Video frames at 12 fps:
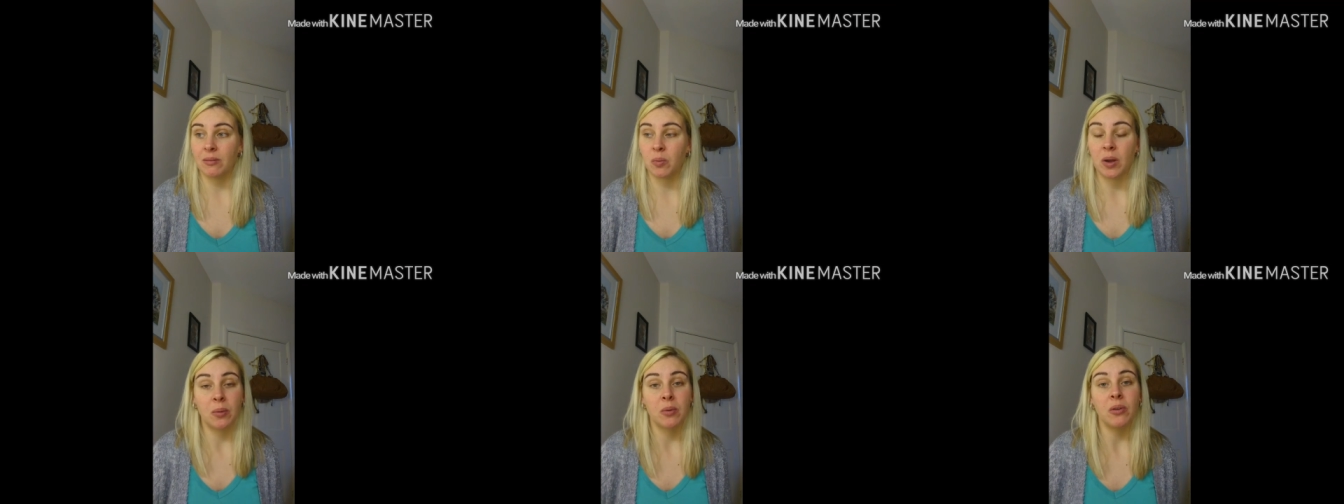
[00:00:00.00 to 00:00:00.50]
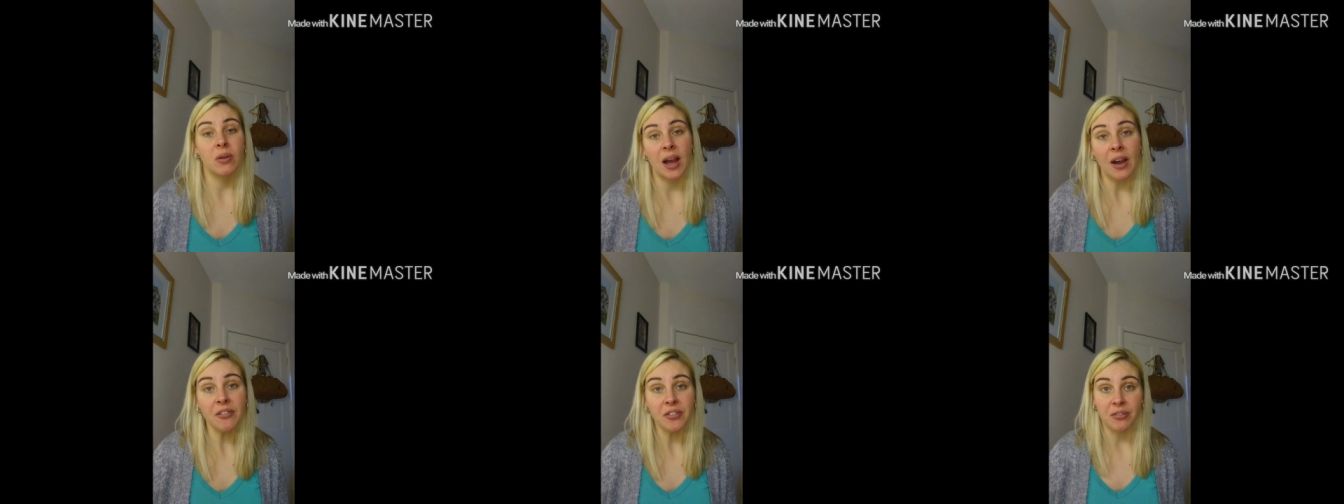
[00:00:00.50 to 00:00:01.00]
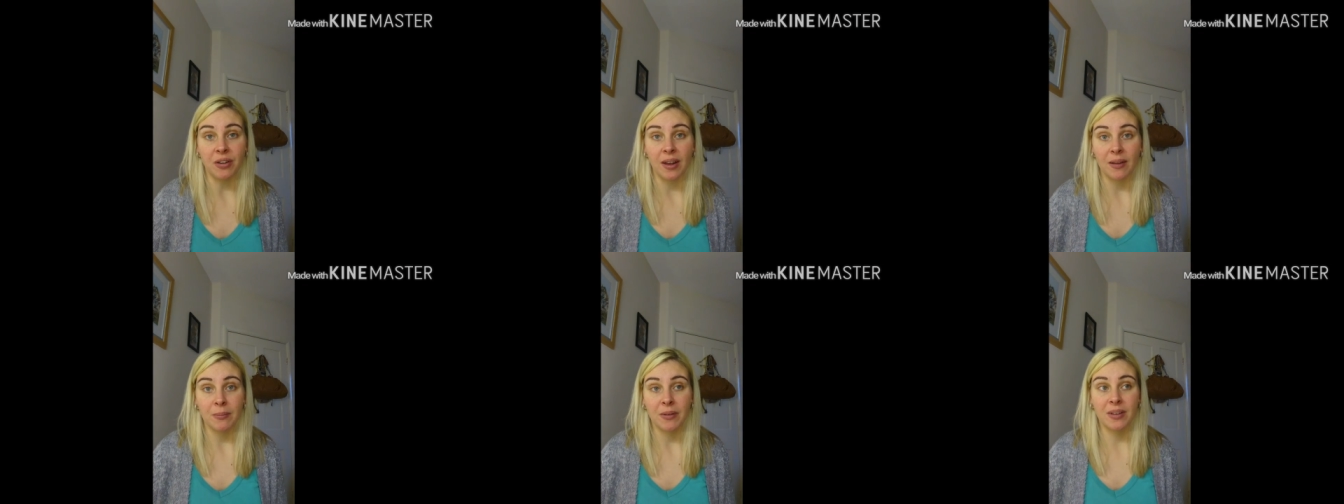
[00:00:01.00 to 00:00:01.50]
we will look after
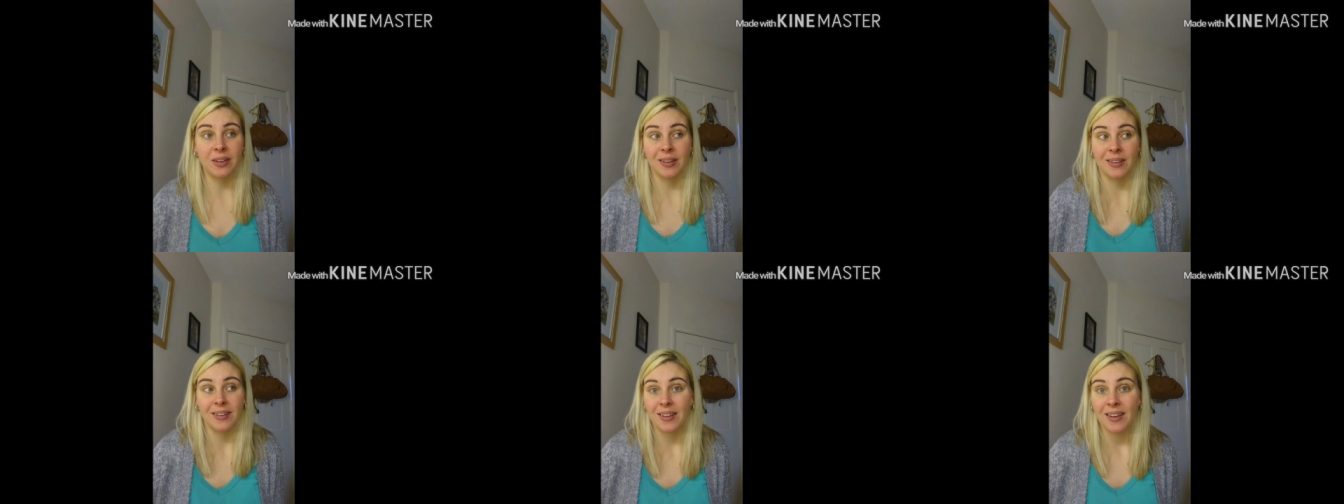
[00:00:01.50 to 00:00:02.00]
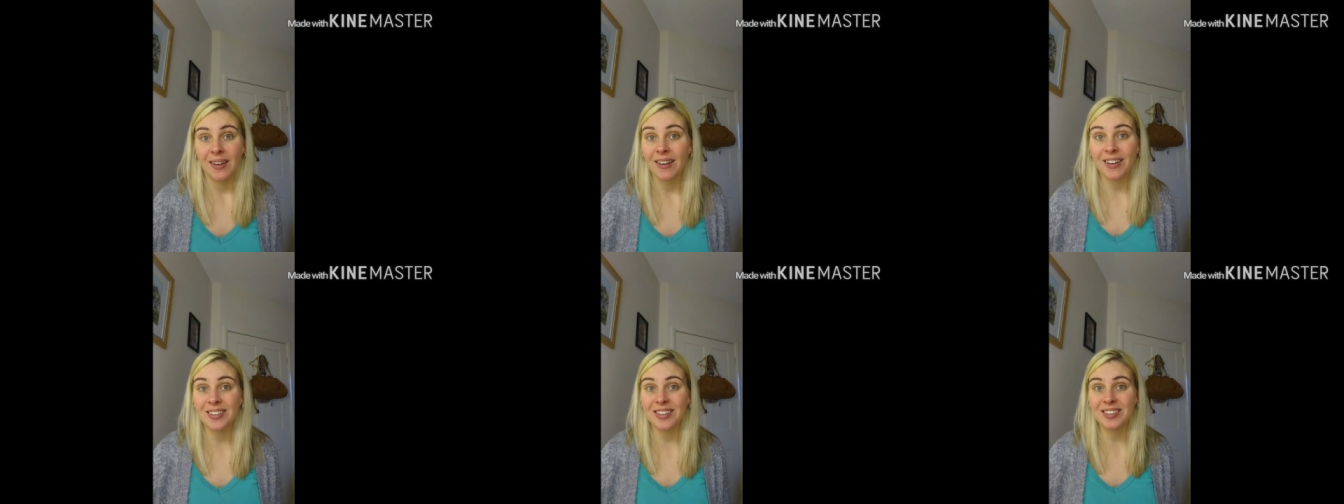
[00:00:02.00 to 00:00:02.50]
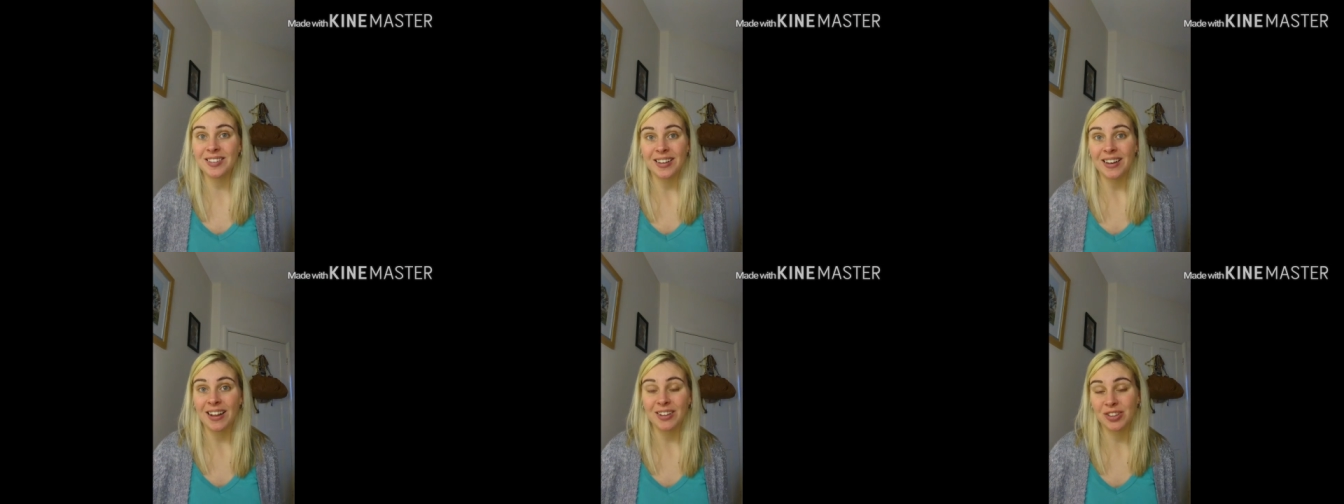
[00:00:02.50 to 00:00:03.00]
it, because it's
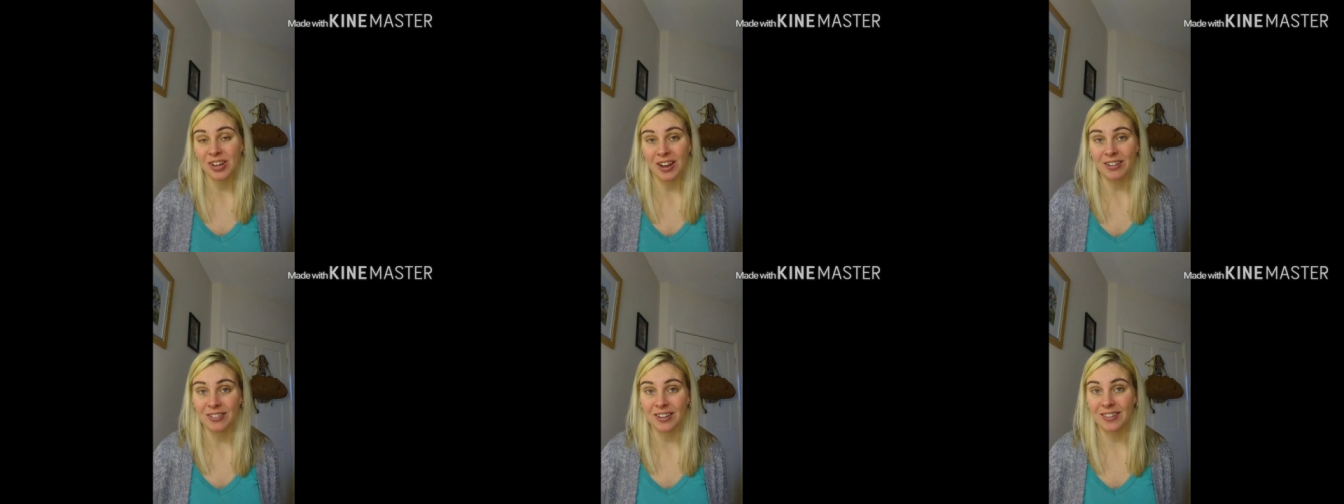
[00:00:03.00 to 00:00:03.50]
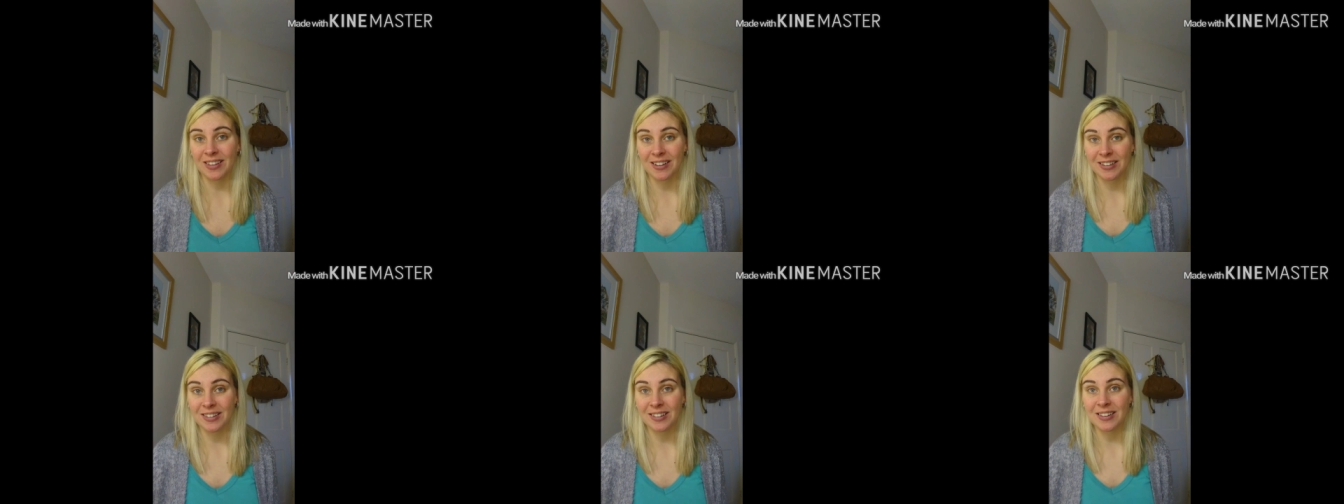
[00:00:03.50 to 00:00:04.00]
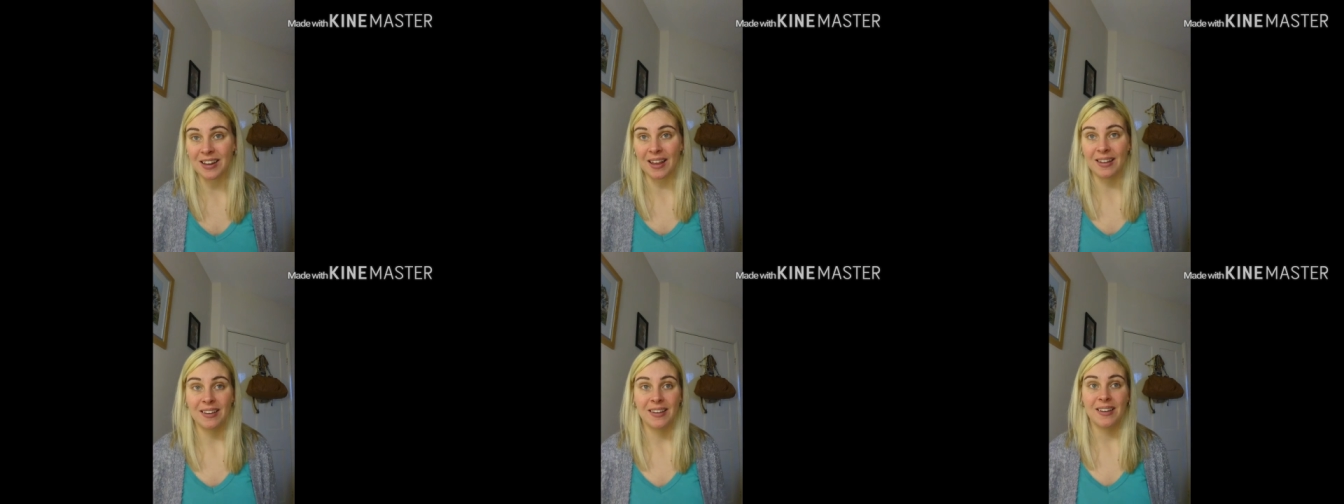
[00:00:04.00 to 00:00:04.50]
still our child at the end of the
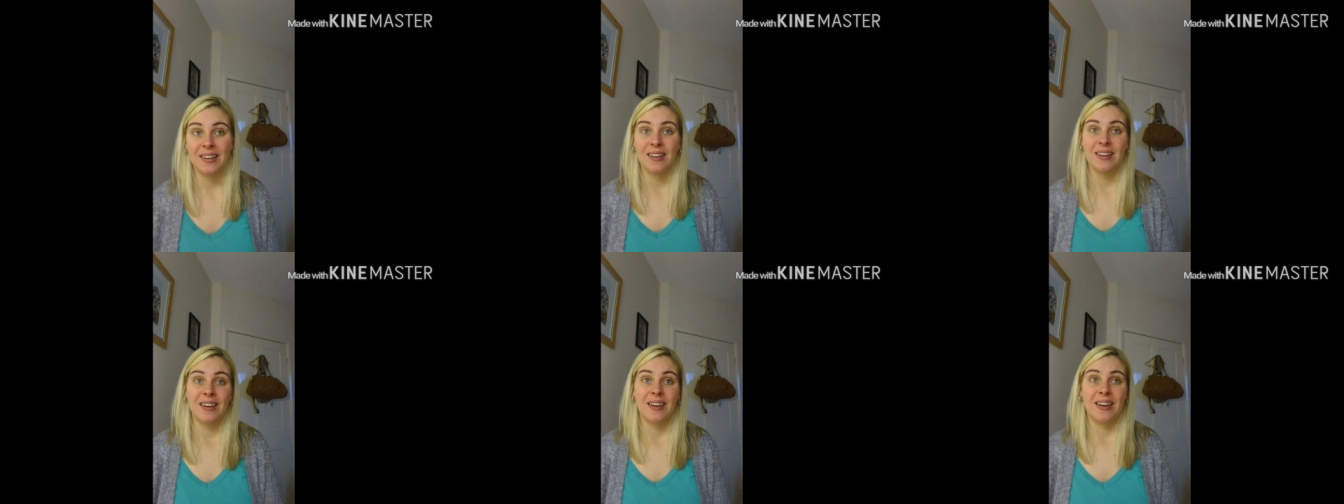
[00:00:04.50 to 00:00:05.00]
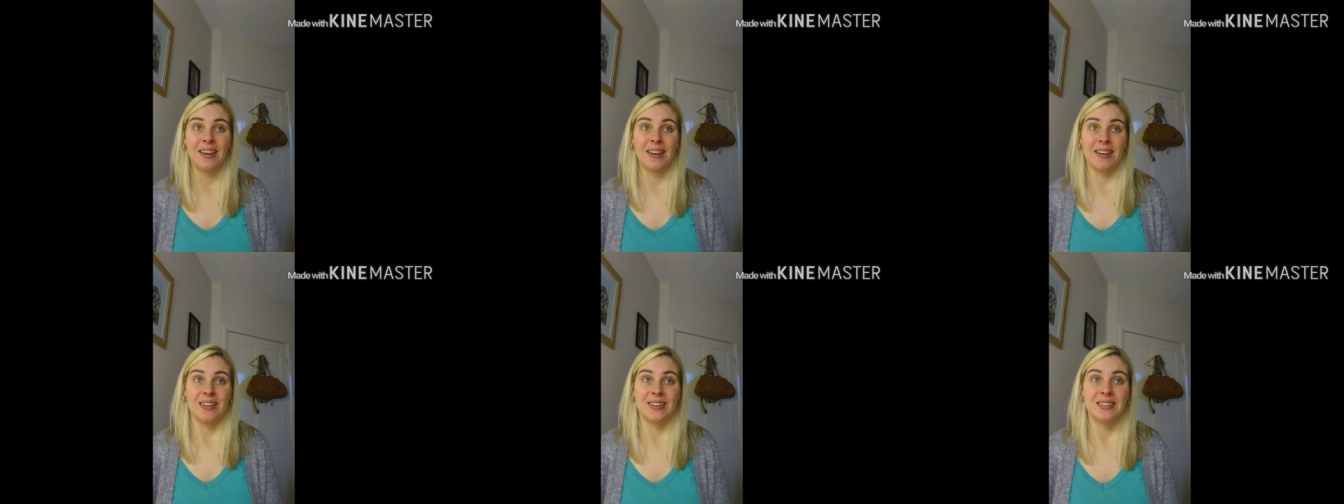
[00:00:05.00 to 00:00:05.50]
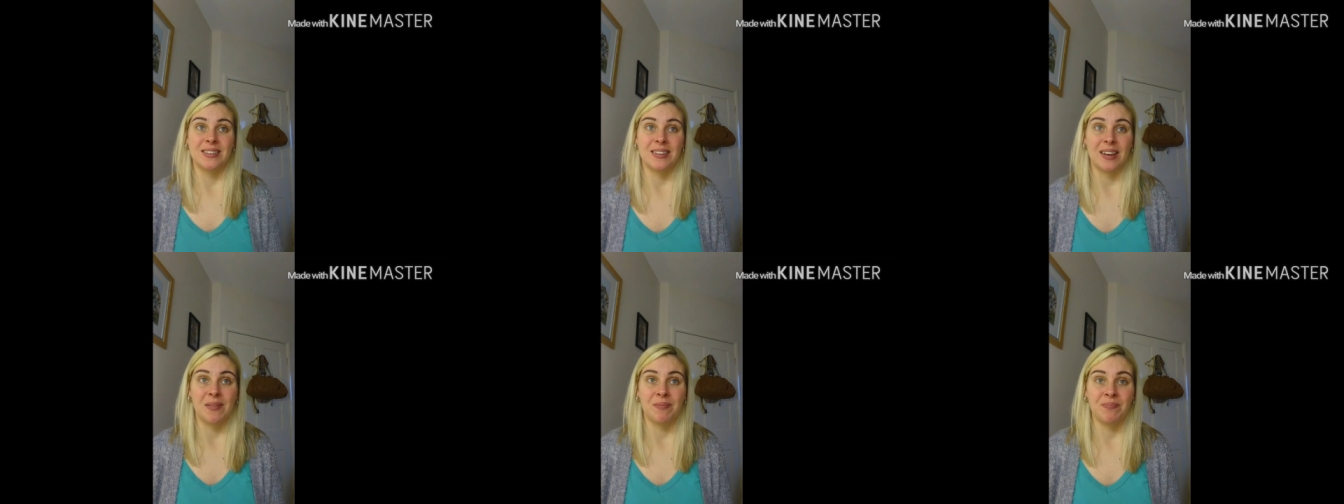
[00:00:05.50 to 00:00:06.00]
day, and